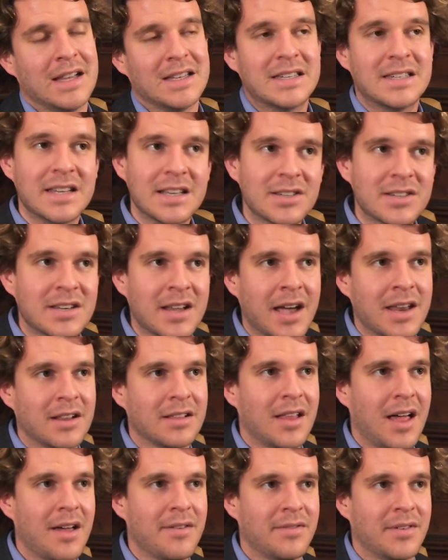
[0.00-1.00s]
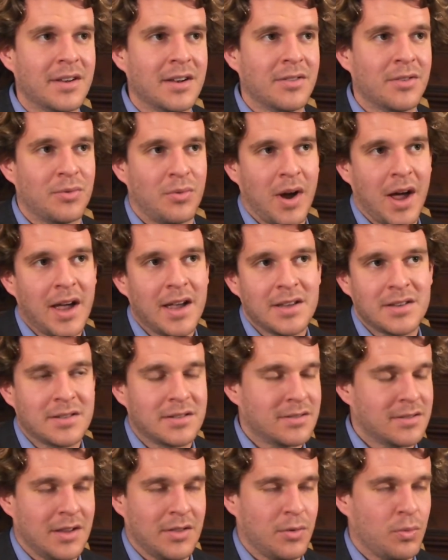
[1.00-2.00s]
And since 9/11 and the
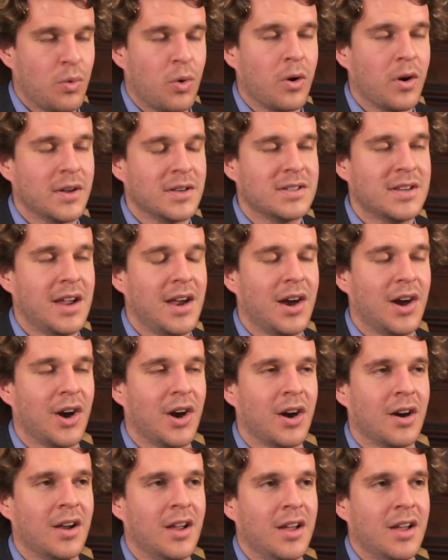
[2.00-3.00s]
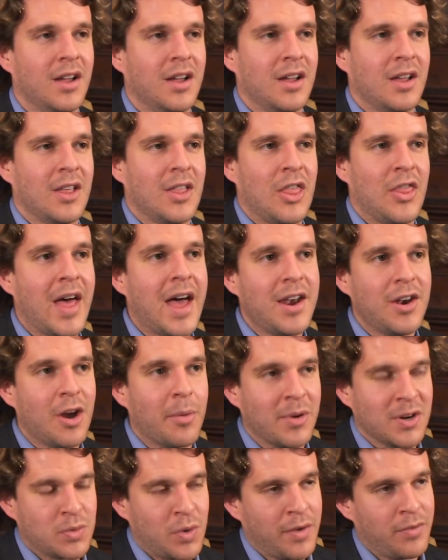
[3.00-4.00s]
rise and the war on terror, that
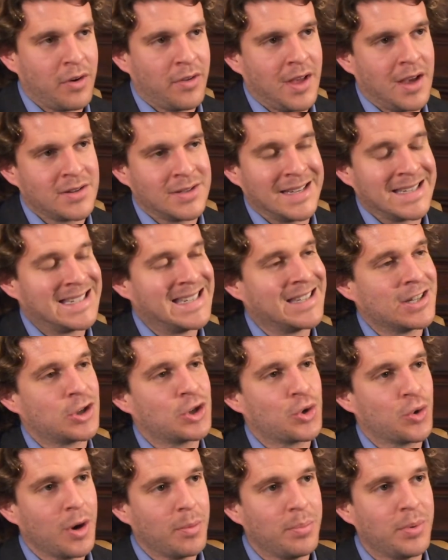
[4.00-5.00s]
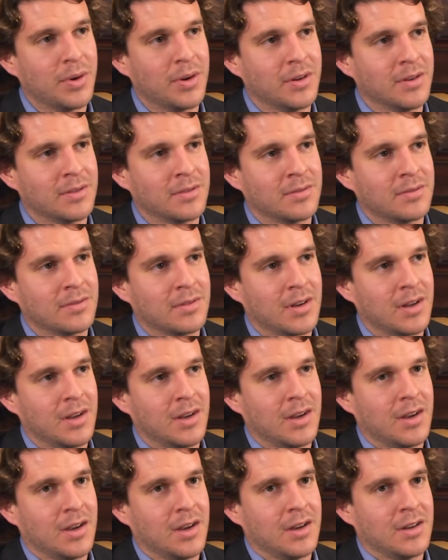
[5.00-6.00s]
number, 24,000, has since tripled
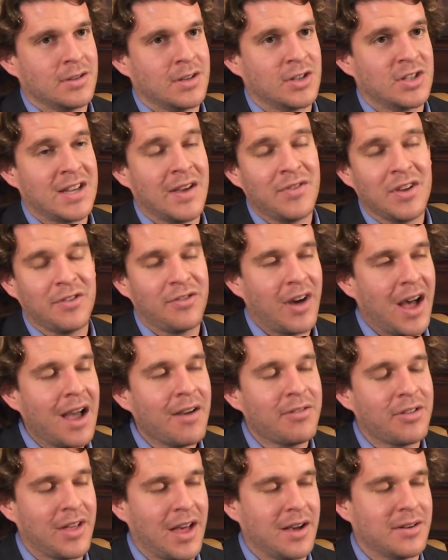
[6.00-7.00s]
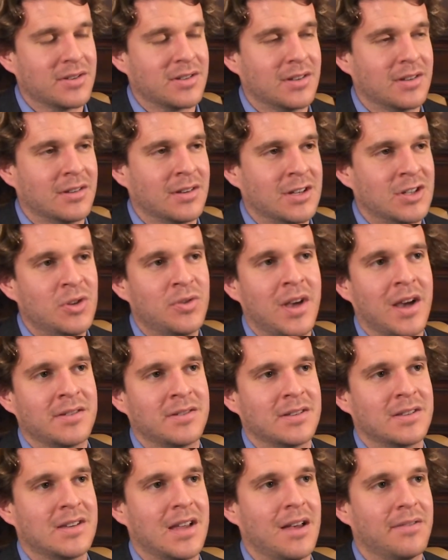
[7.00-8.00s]
to 75,000 in
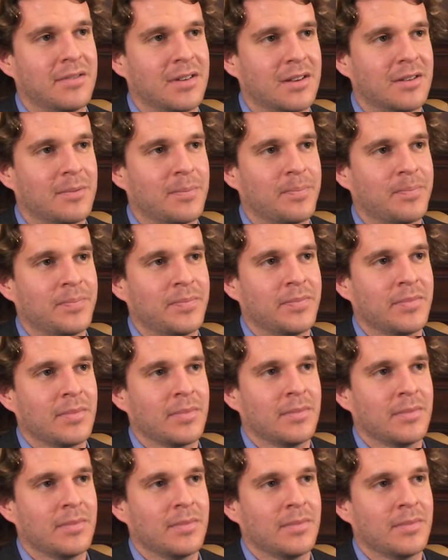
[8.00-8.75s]
2007.